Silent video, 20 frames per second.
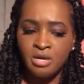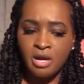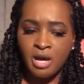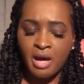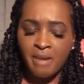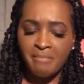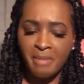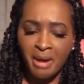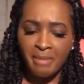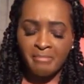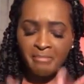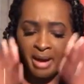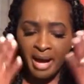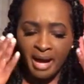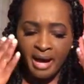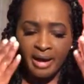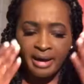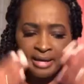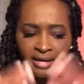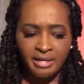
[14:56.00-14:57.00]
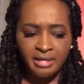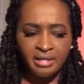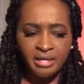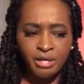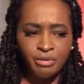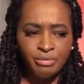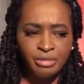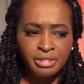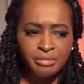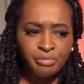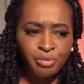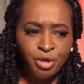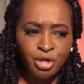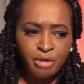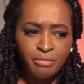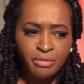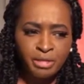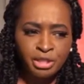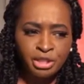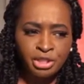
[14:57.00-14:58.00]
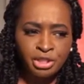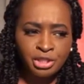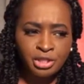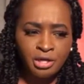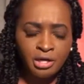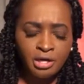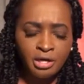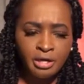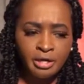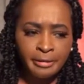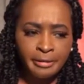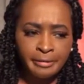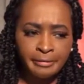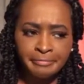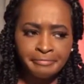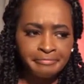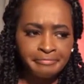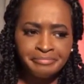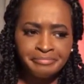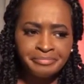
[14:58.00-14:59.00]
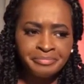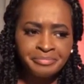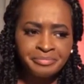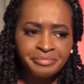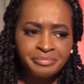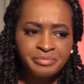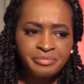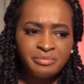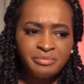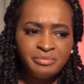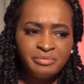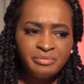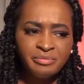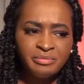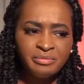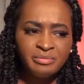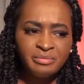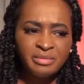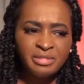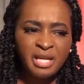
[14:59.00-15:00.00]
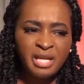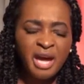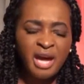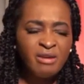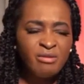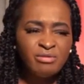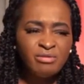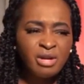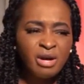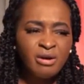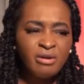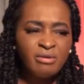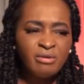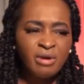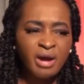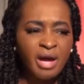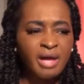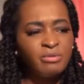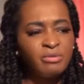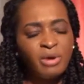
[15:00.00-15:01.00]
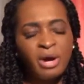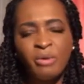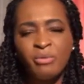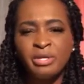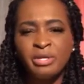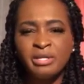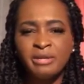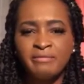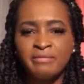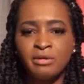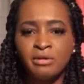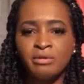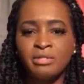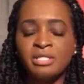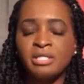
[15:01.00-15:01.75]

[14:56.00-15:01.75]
my mind, it was pretty much I don't know, I wouldn't even know what to